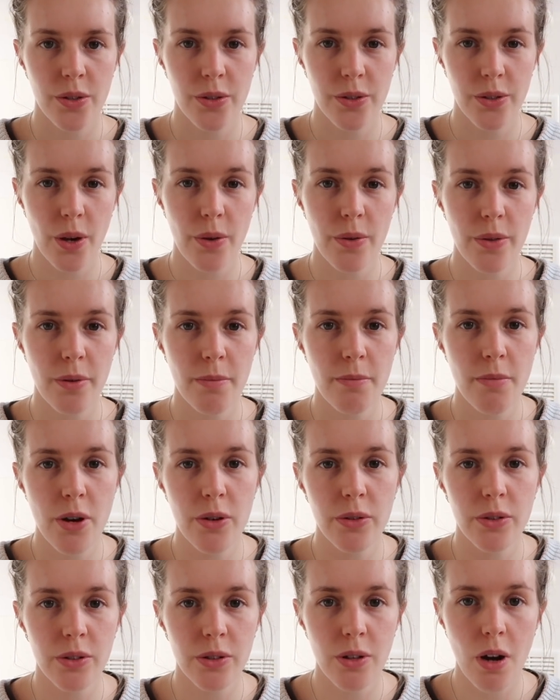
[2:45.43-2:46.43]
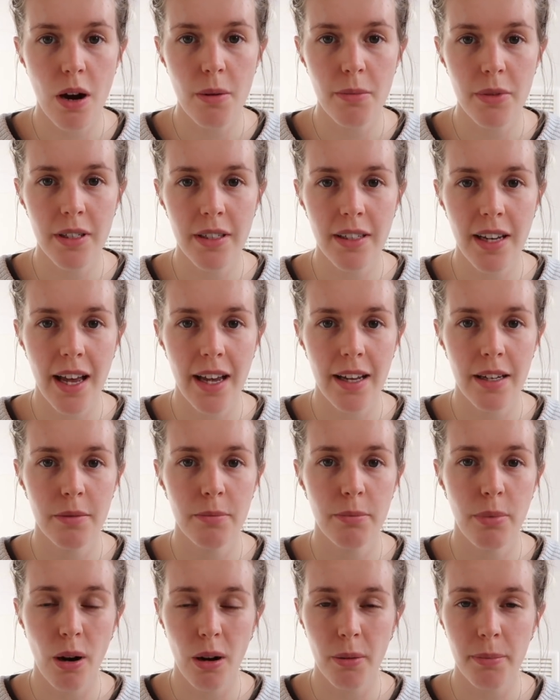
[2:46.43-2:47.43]
So the most common
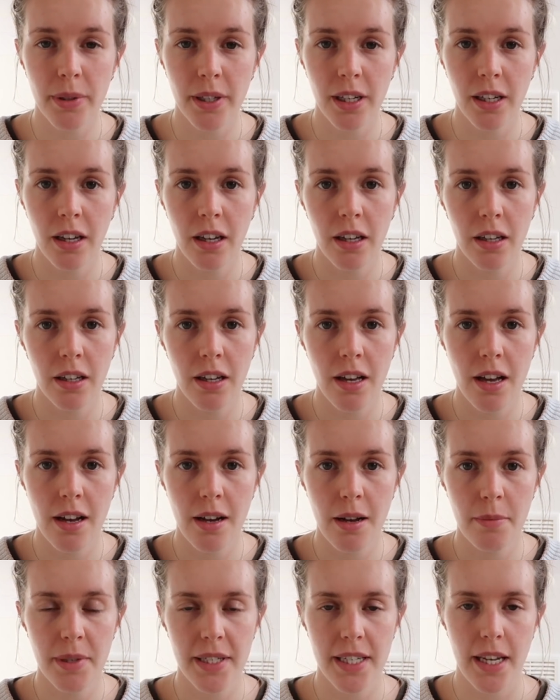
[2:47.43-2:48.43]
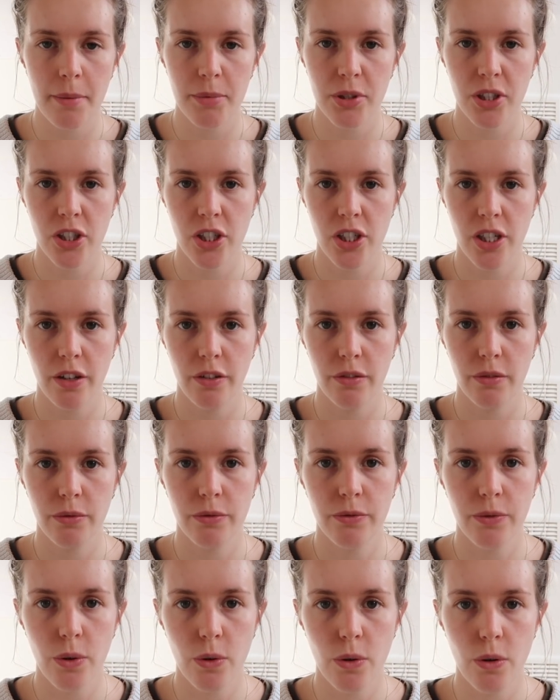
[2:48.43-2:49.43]
and popular adaptogen
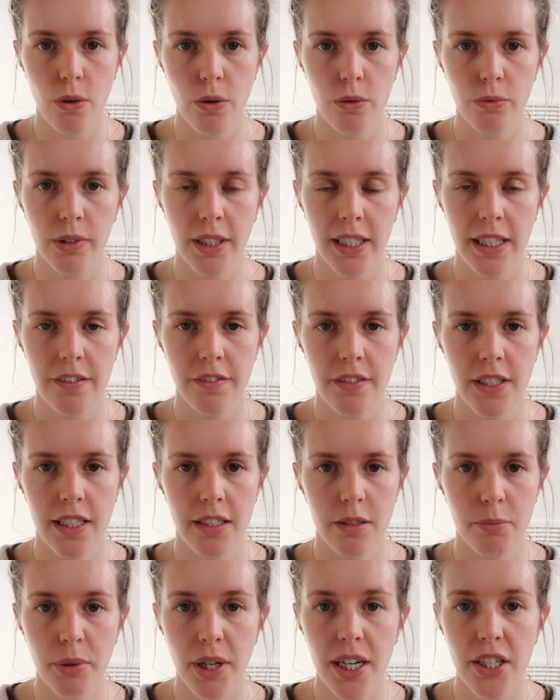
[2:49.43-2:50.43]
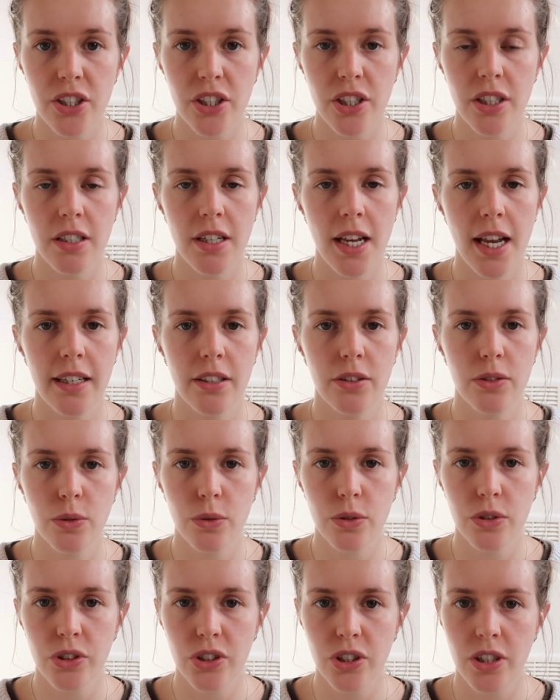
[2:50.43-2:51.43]
for relieving depression and
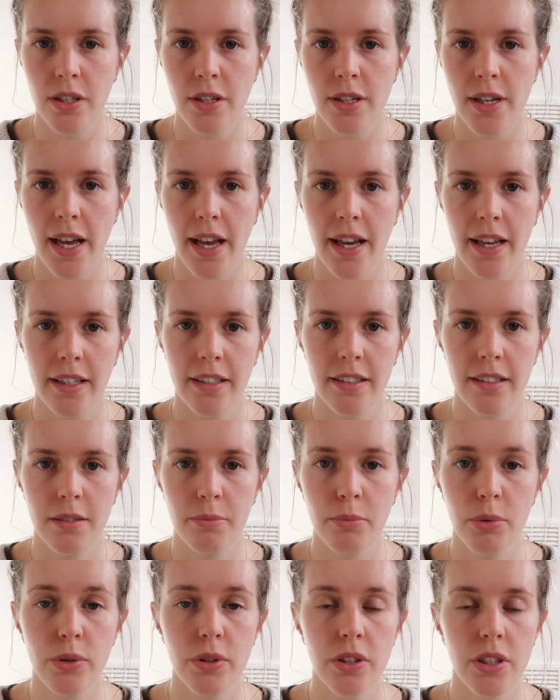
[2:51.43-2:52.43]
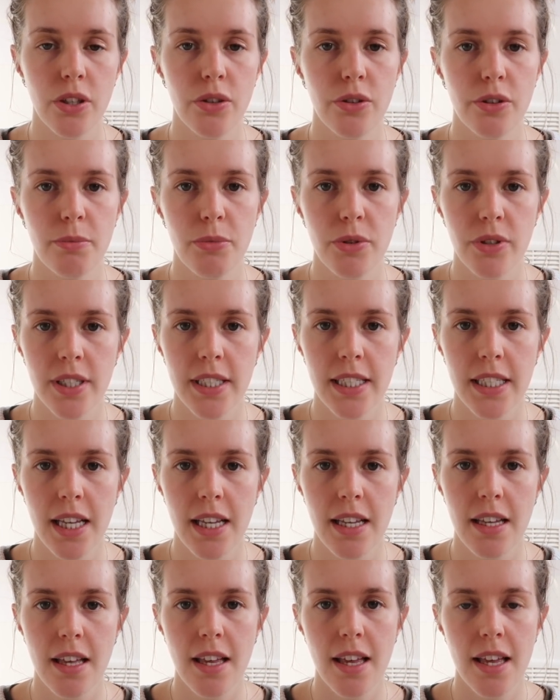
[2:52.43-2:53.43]
exhaustion and boosting your
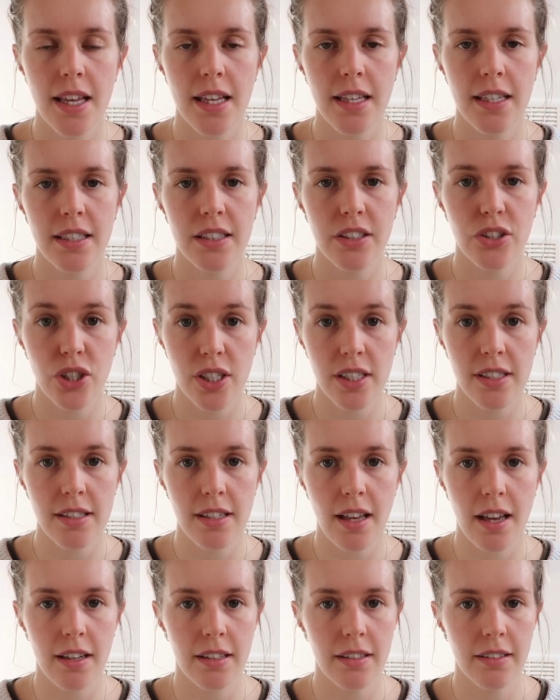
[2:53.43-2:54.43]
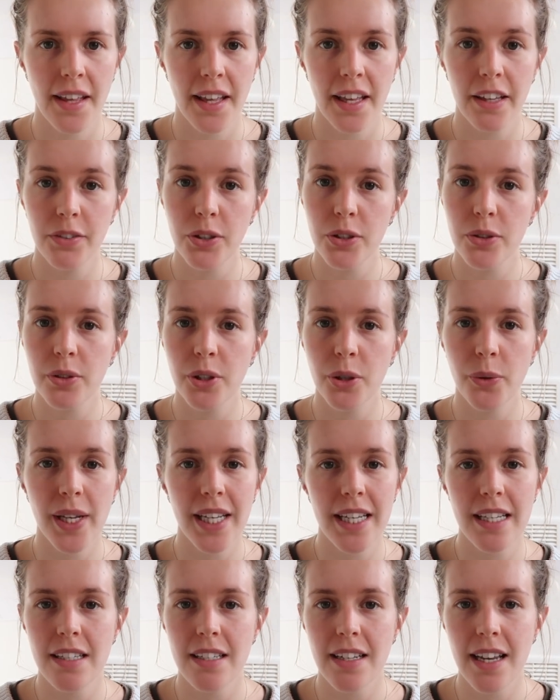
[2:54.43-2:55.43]
immunity is ginseng. If you do a
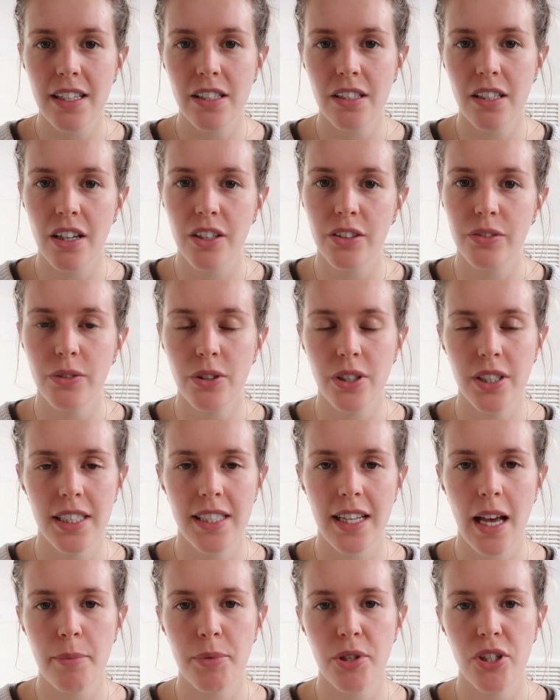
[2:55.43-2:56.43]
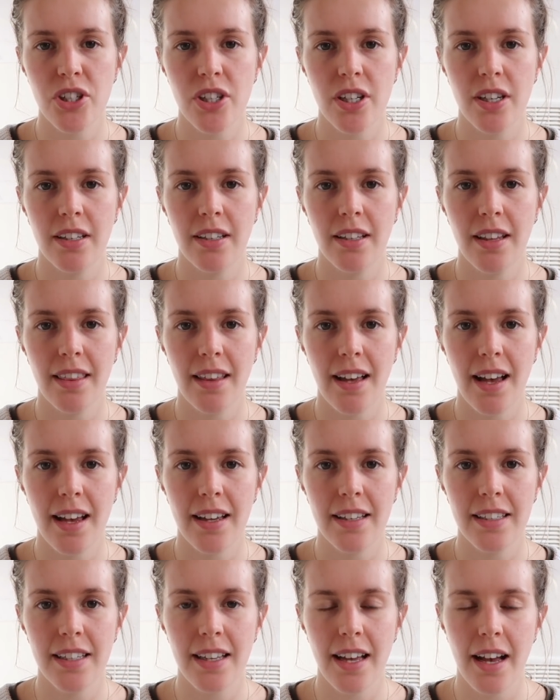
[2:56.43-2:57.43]
quick internet search for an adaptogen
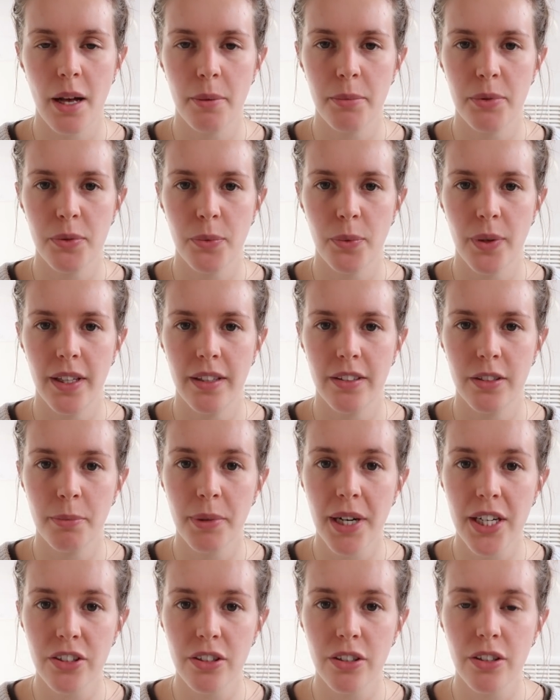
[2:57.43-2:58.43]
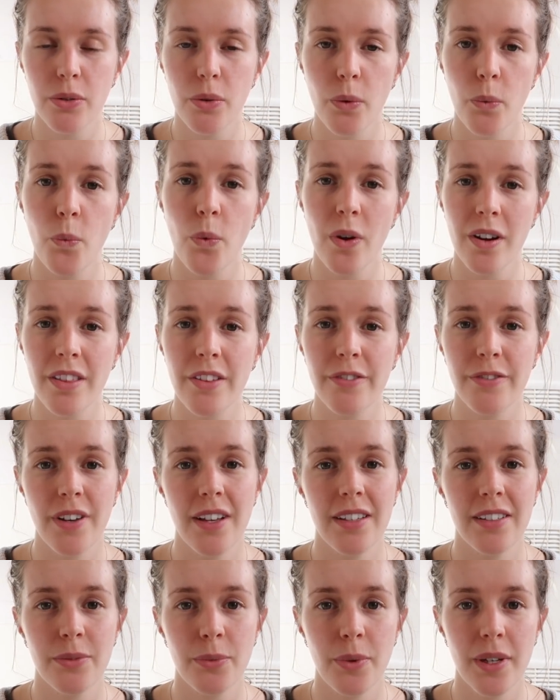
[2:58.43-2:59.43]
that helps with depression, one of the
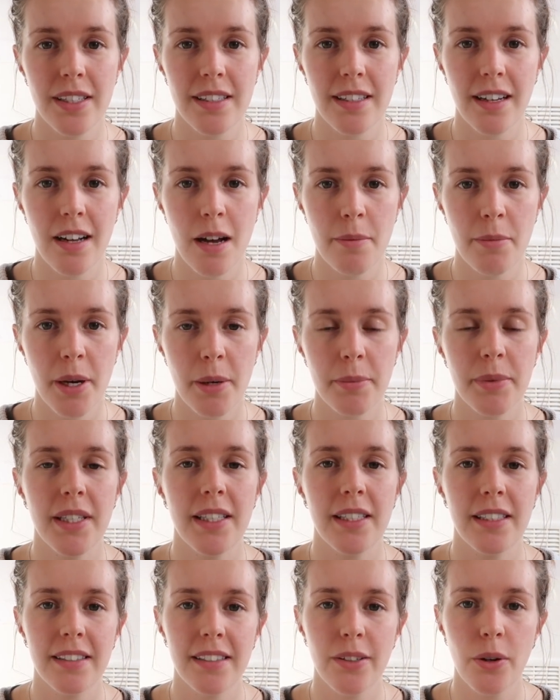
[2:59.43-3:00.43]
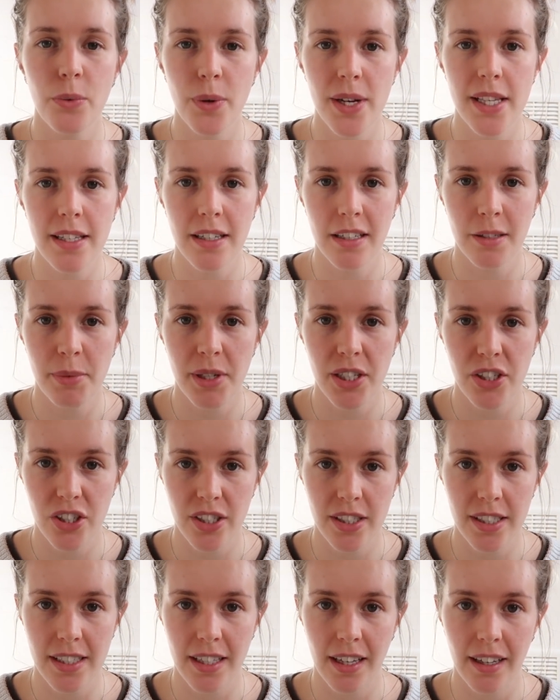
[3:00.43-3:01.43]
first ones that come up is always going to be
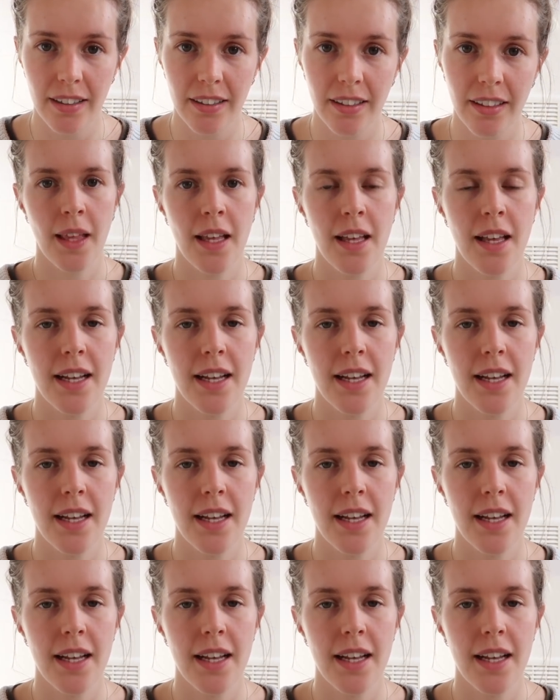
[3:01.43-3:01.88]
ginseng.